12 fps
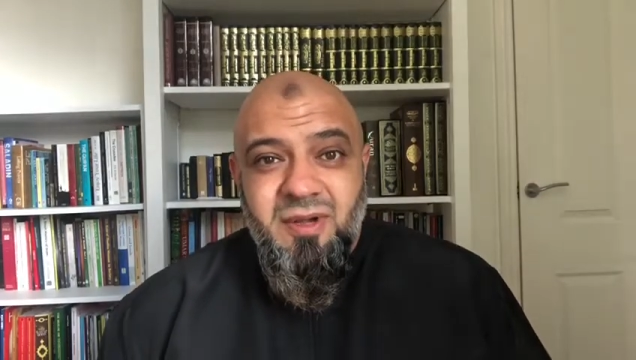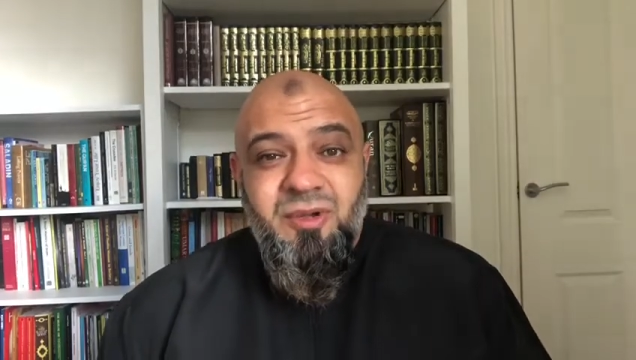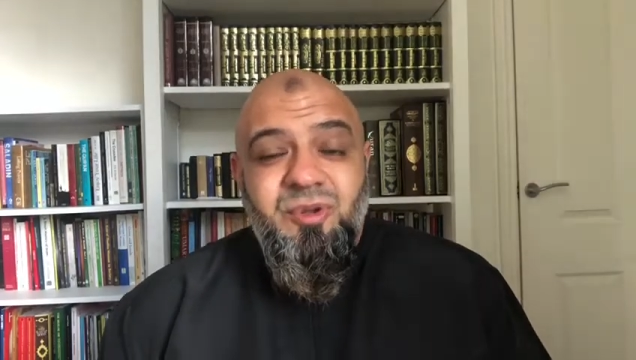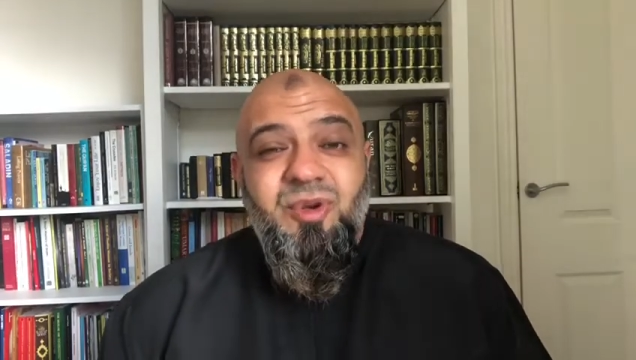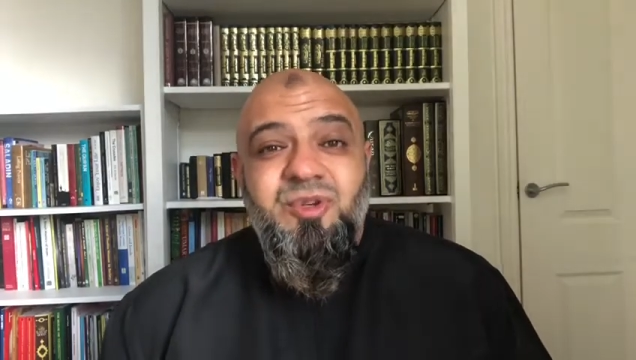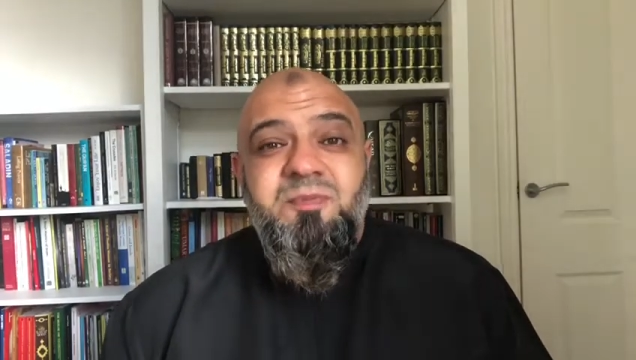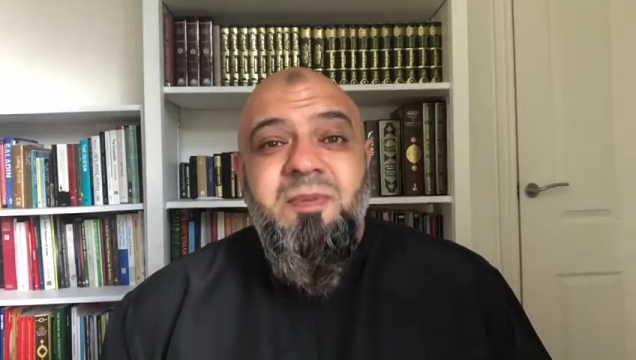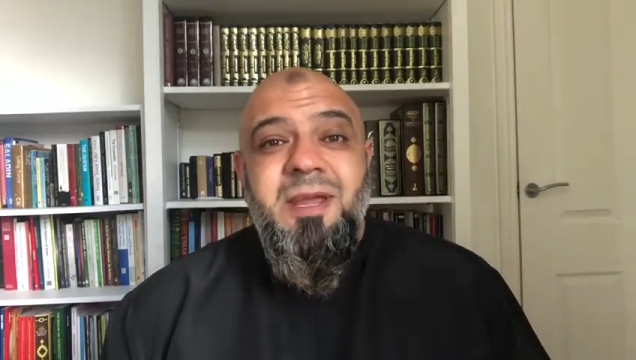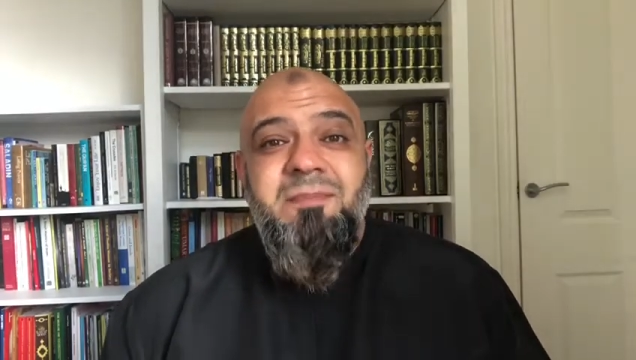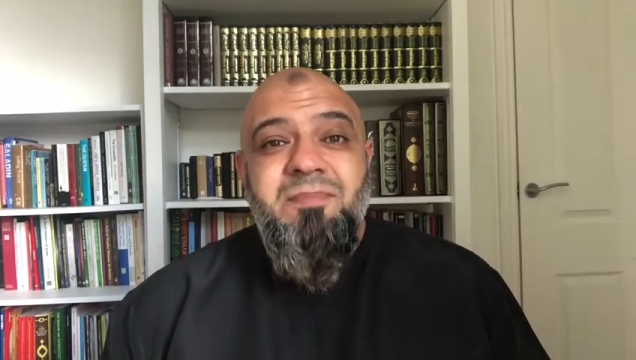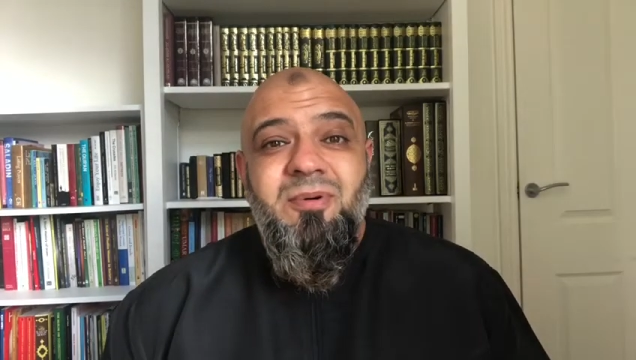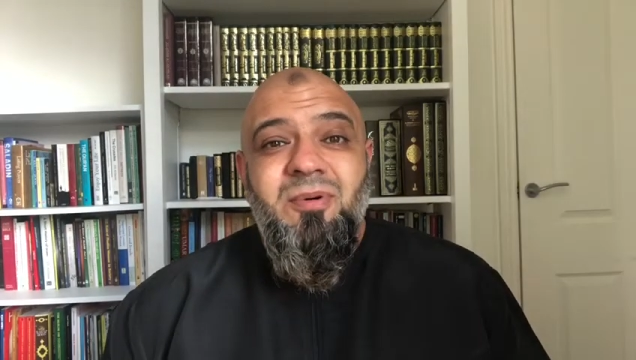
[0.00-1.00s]
Those
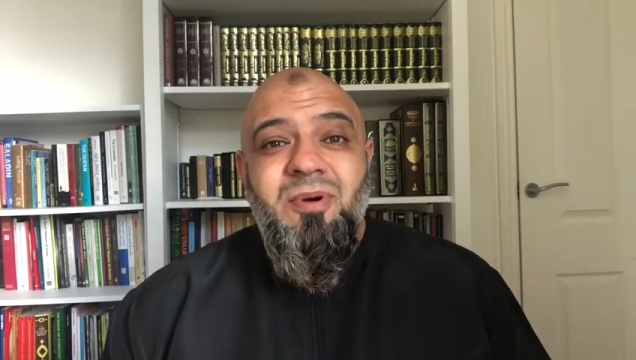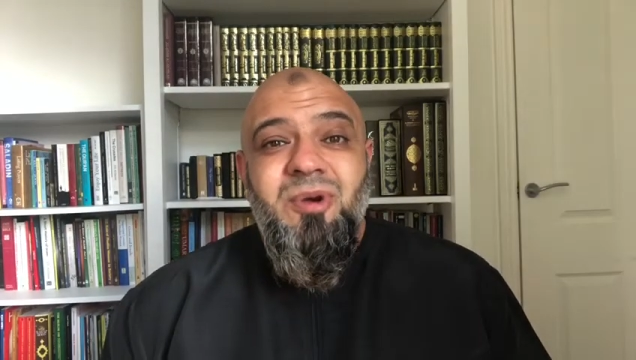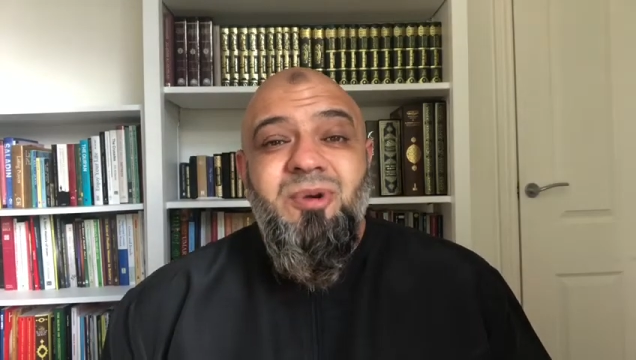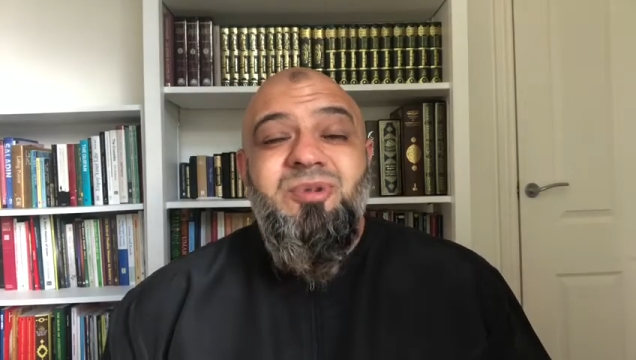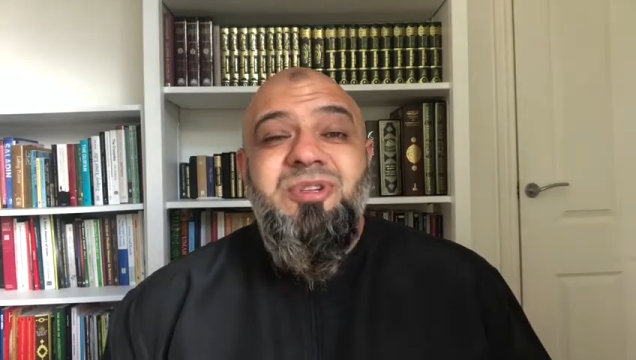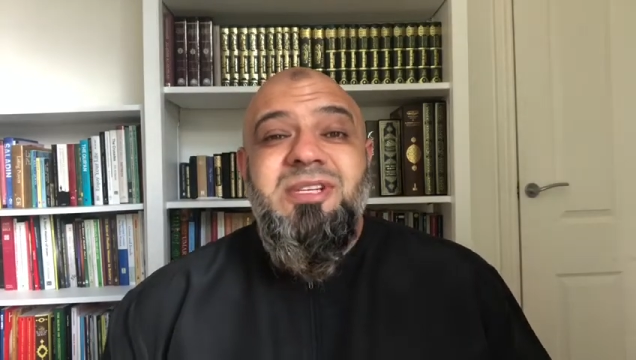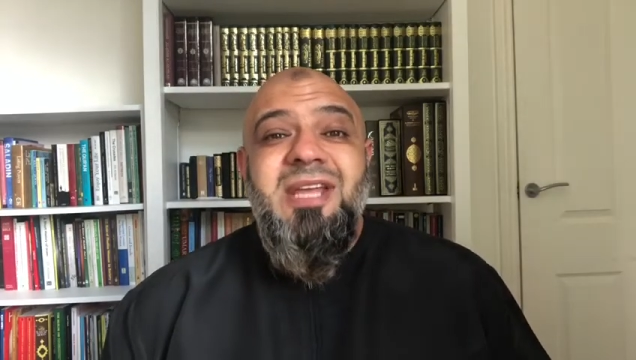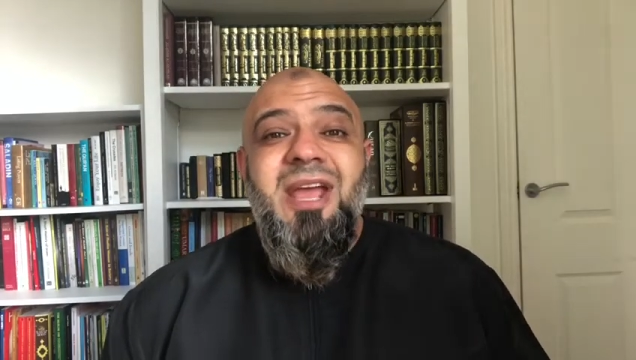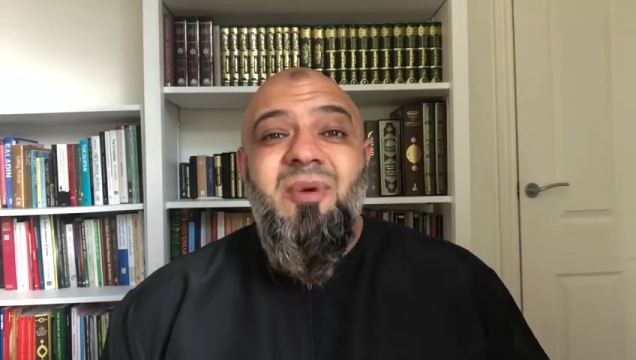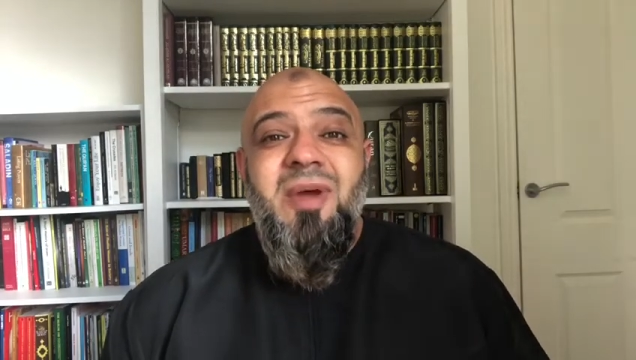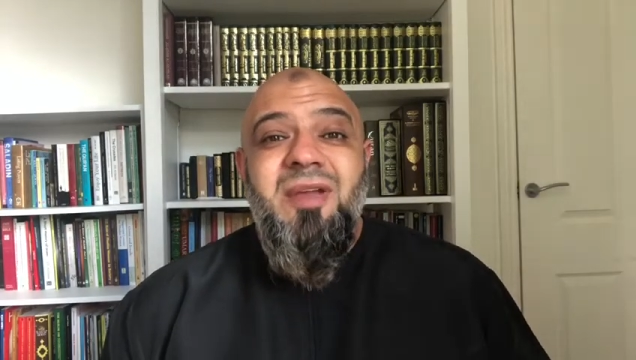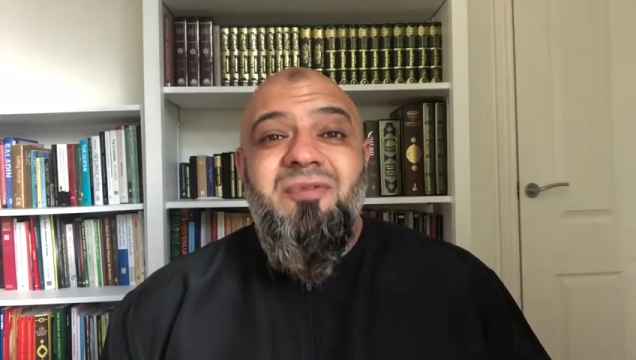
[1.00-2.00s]
people who stay
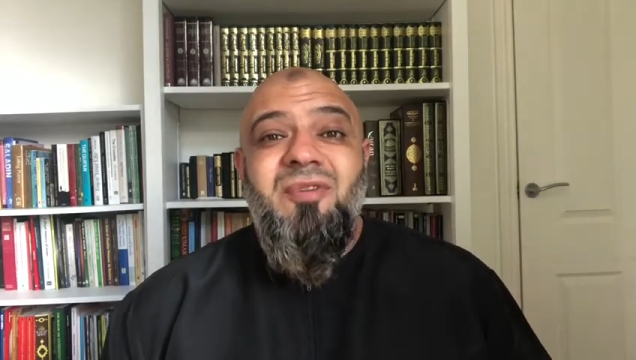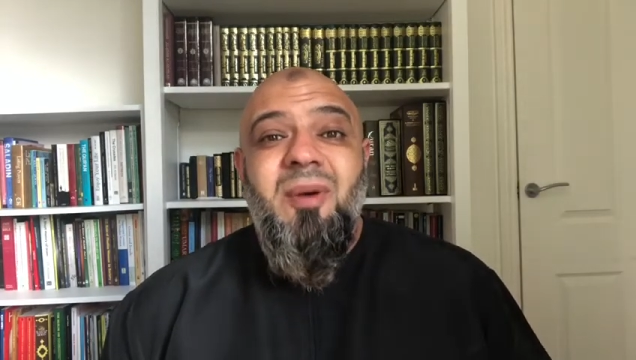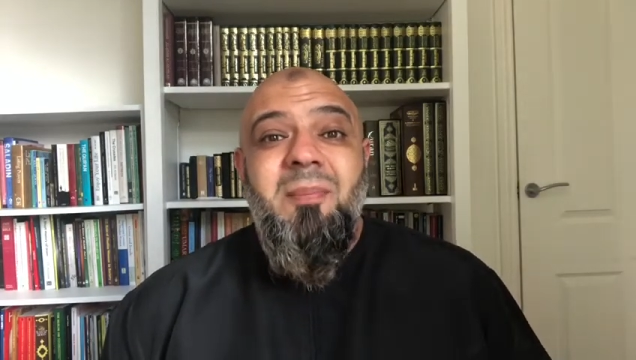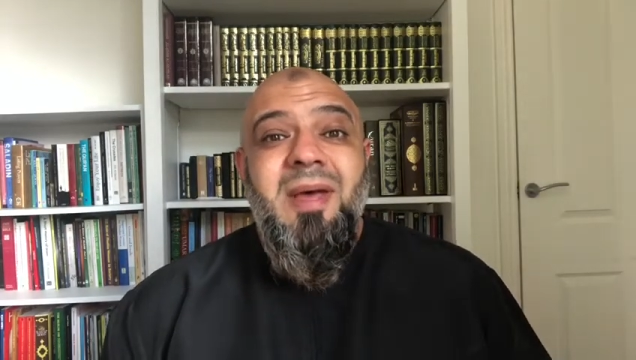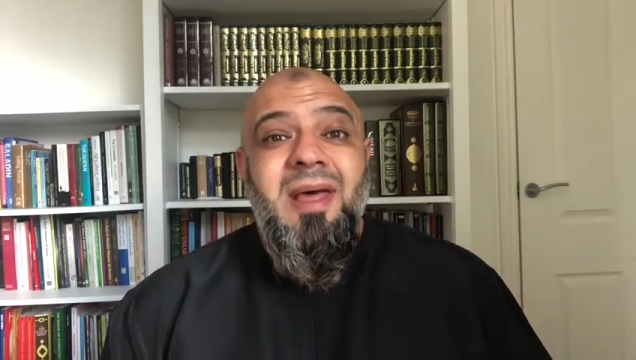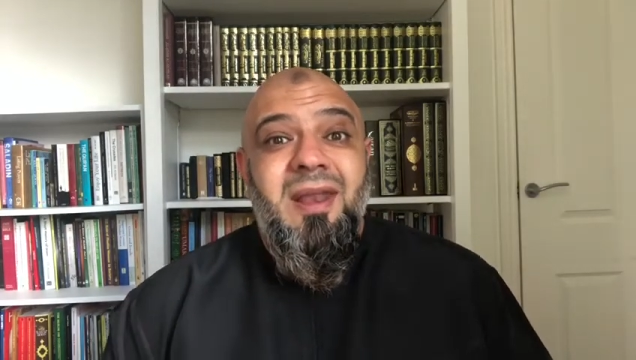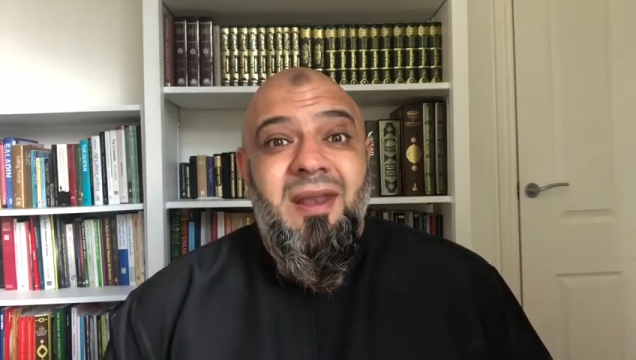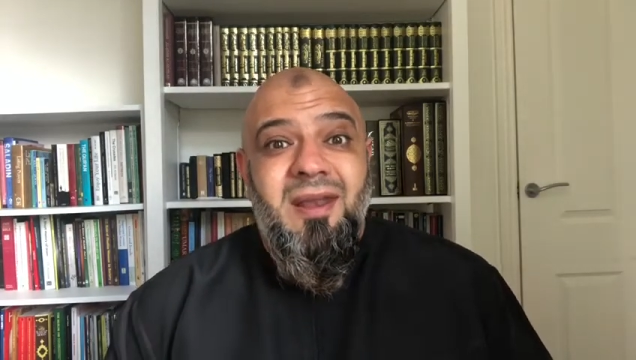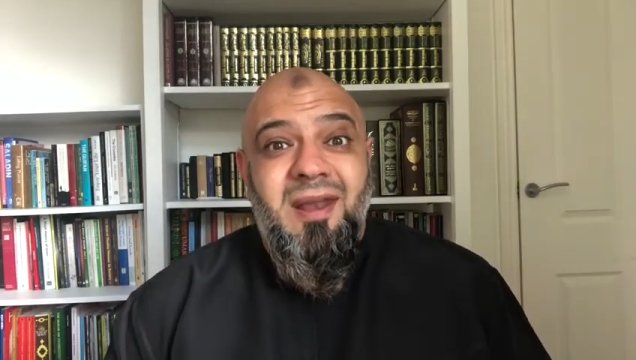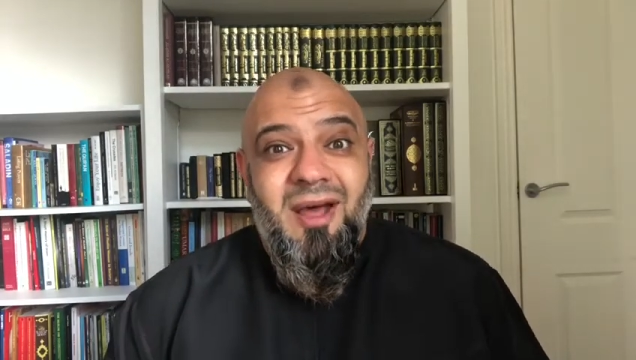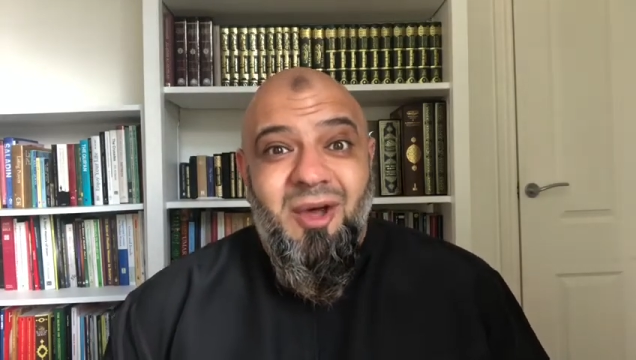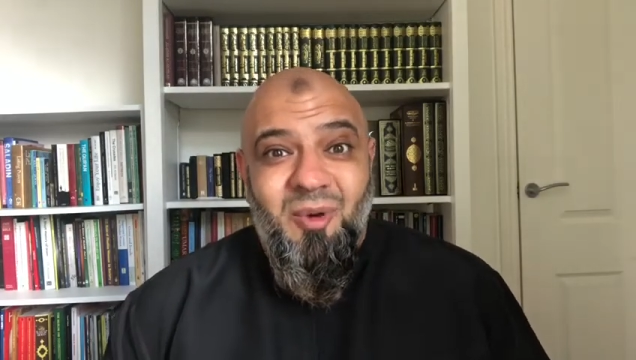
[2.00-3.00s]
away from
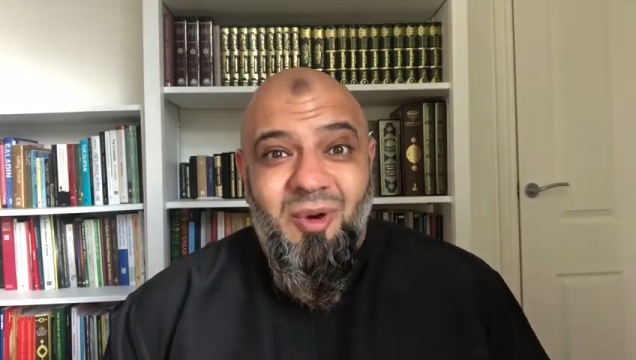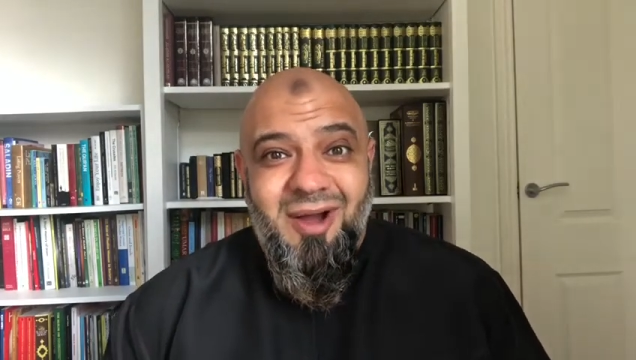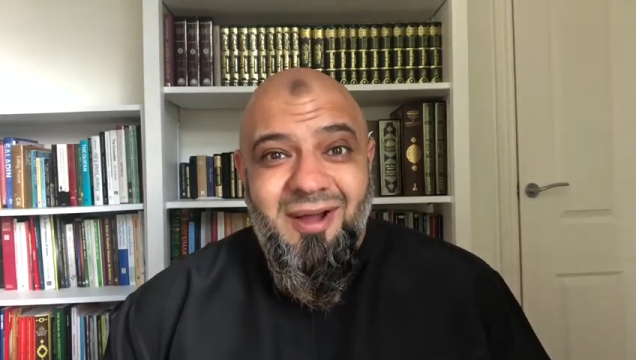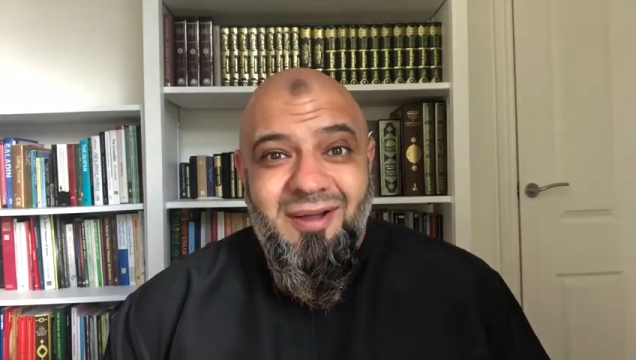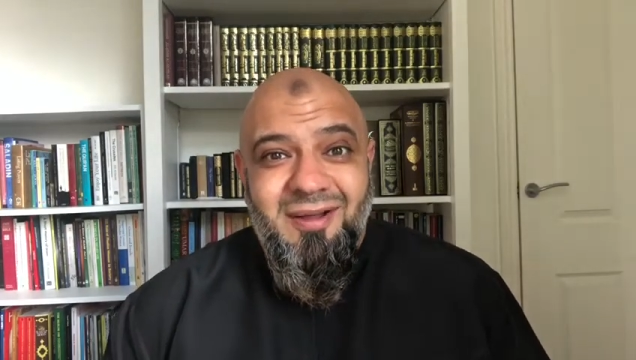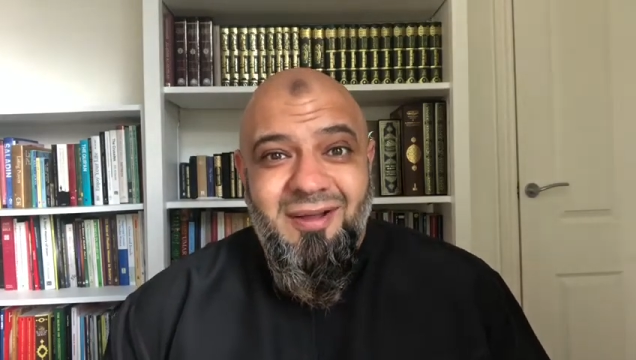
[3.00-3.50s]
lagwa.